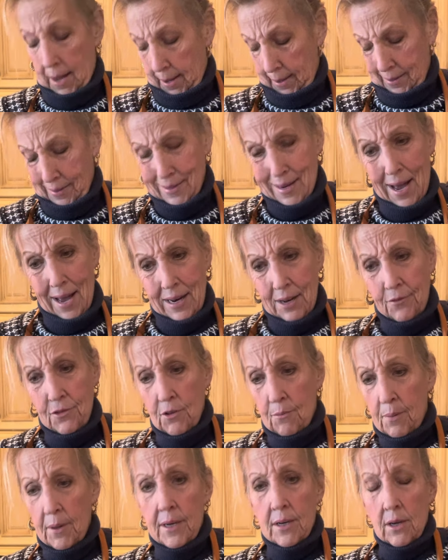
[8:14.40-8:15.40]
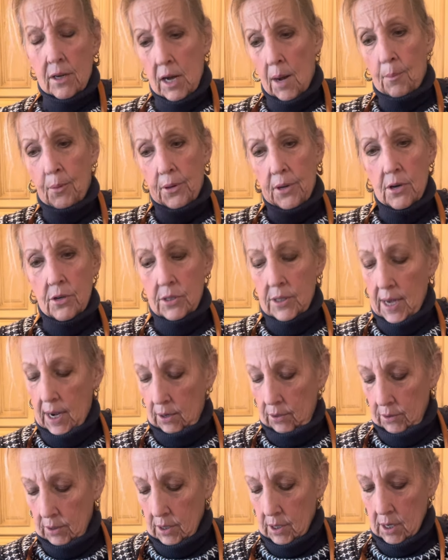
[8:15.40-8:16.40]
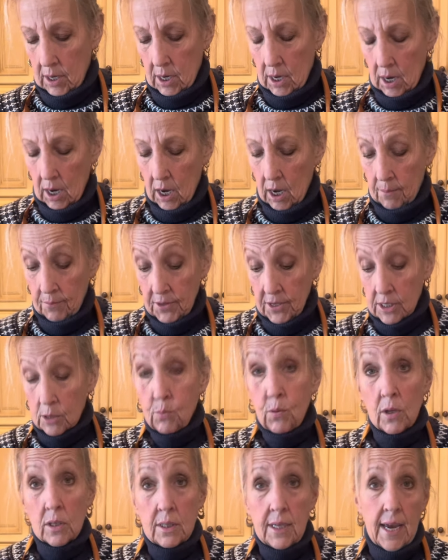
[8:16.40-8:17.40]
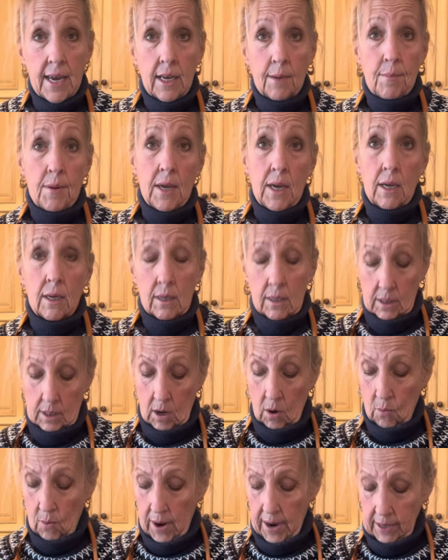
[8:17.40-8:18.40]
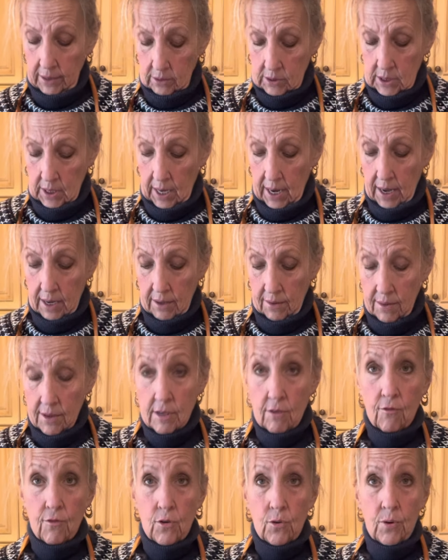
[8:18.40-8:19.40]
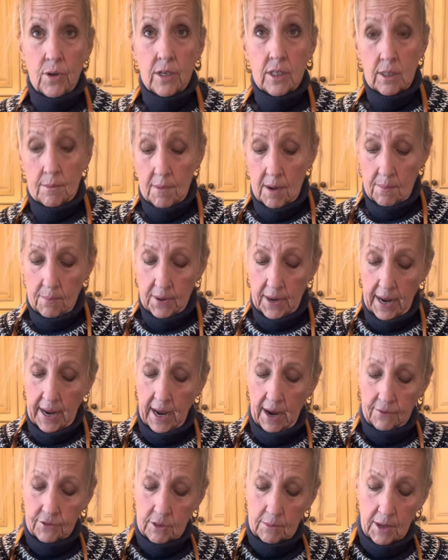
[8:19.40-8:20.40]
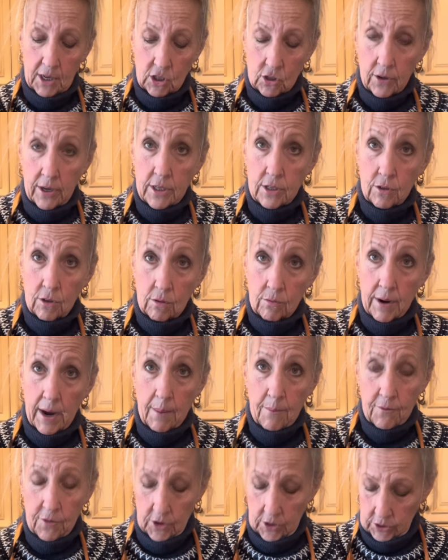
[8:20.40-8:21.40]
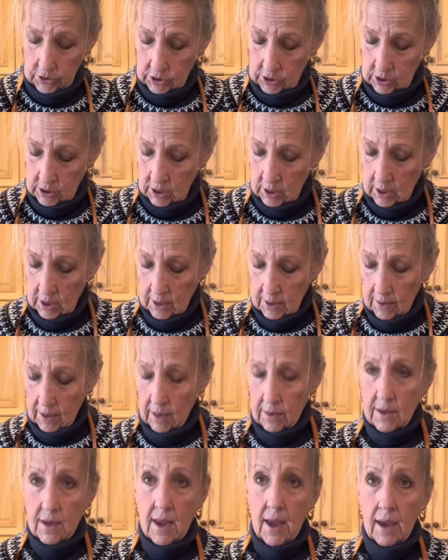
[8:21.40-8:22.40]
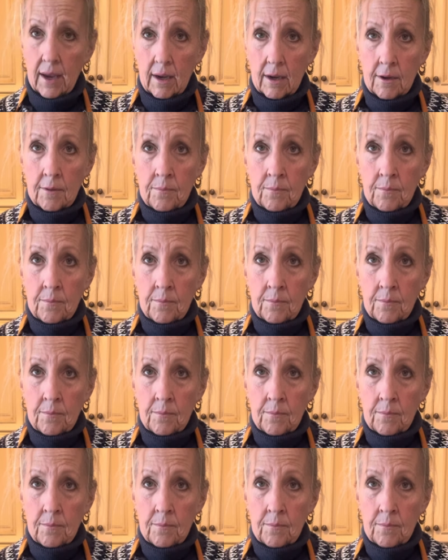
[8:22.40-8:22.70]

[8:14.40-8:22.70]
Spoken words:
Not if you've been a couple years out. This will take me a while to get this food into me, but I have to make sure I do the wrap first and the egg.